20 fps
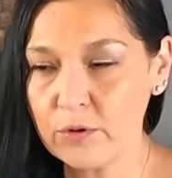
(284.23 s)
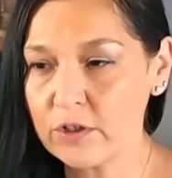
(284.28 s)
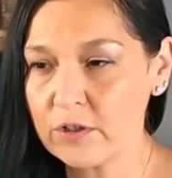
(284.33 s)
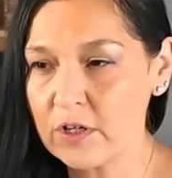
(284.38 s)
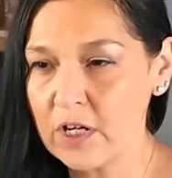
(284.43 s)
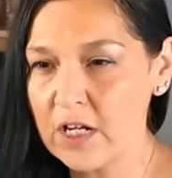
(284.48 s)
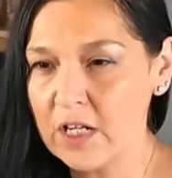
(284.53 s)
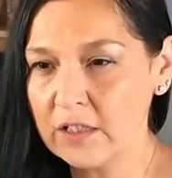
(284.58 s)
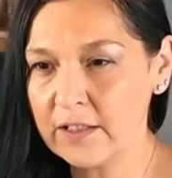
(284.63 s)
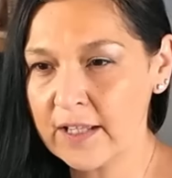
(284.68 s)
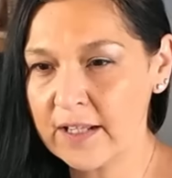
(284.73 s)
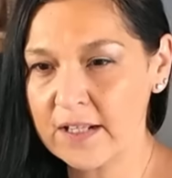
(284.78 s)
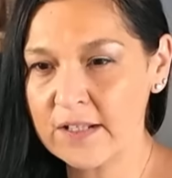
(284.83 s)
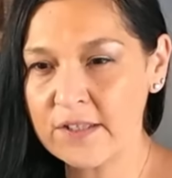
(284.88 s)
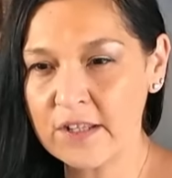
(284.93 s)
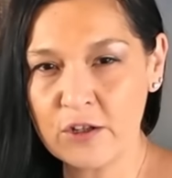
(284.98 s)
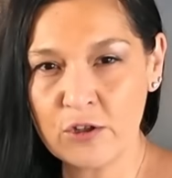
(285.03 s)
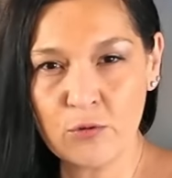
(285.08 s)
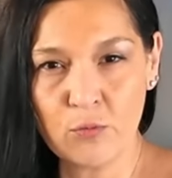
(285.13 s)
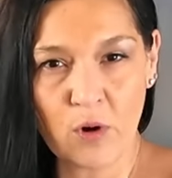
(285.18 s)
or like I
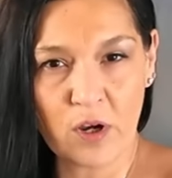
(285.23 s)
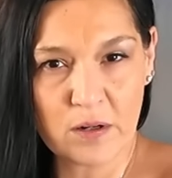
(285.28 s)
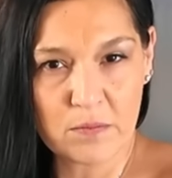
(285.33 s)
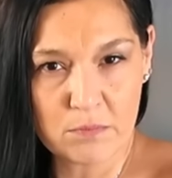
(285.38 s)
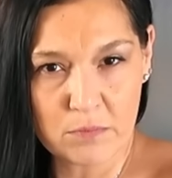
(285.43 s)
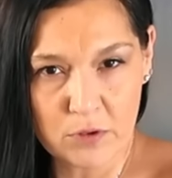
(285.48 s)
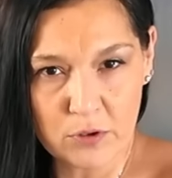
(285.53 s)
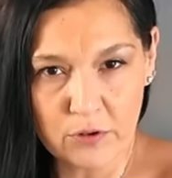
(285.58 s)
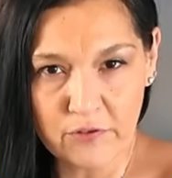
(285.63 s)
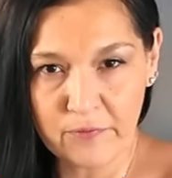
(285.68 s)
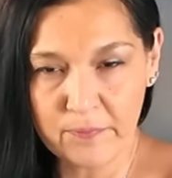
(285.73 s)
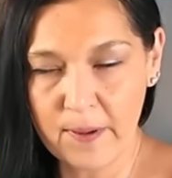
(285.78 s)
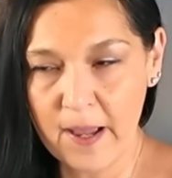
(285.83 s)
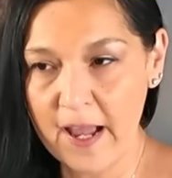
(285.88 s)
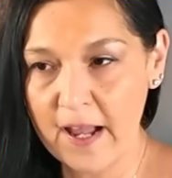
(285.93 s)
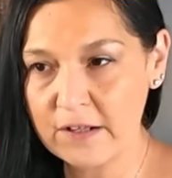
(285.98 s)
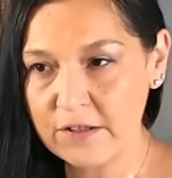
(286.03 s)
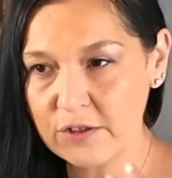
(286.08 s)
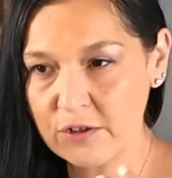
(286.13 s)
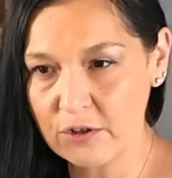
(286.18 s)
said, you want to move
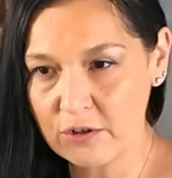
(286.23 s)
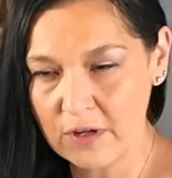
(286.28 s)
past,